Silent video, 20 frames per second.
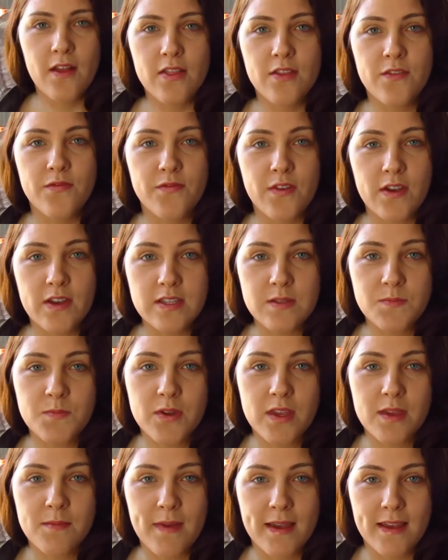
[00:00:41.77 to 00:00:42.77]
The first
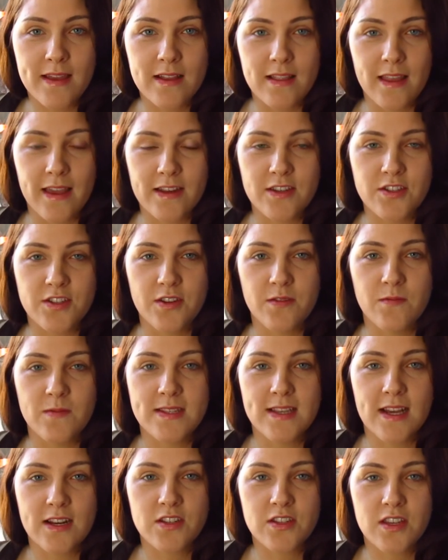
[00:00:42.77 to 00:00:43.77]
book in my collection
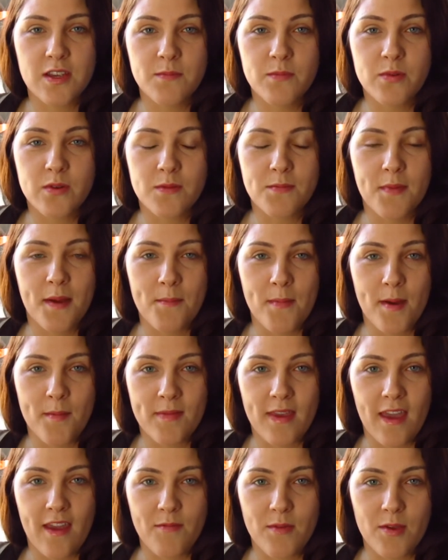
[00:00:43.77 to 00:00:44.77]
was actually a book my
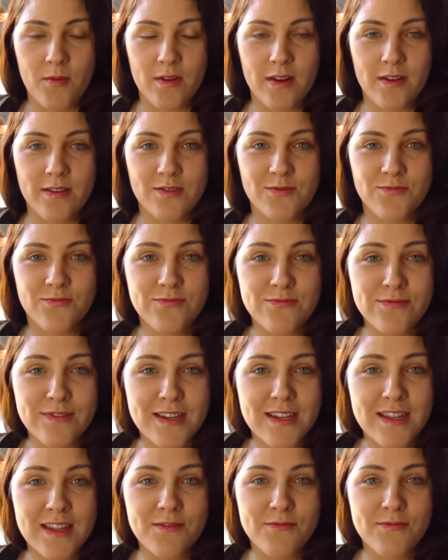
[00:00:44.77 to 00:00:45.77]
mum gave me when I was
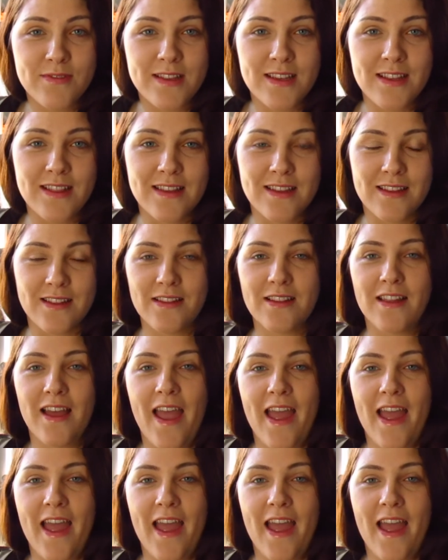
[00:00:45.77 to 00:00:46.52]
really little,